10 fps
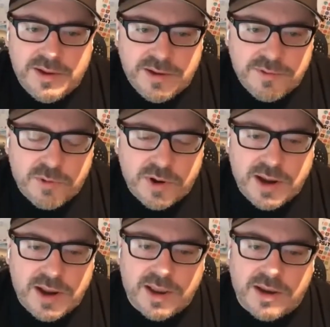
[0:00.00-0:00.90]

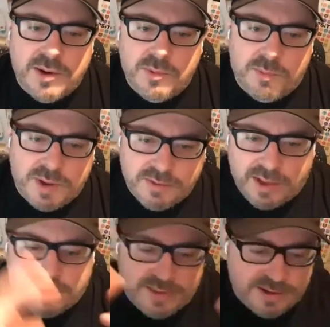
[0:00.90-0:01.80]
Freehand. It would be
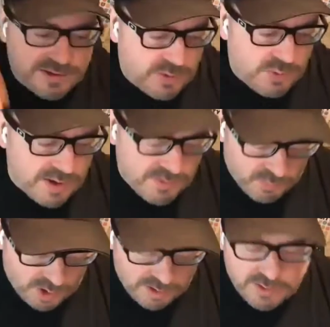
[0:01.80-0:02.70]
like this creative
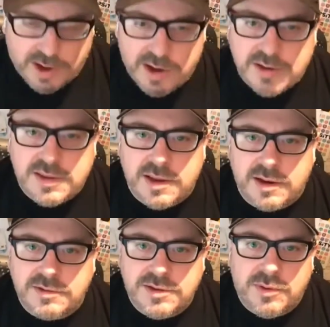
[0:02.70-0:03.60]
Watergate
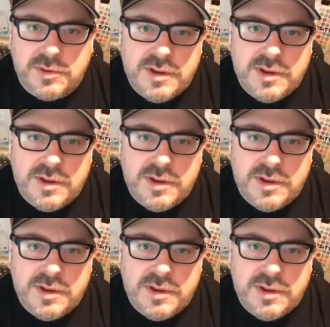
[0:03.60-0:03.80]
thing. So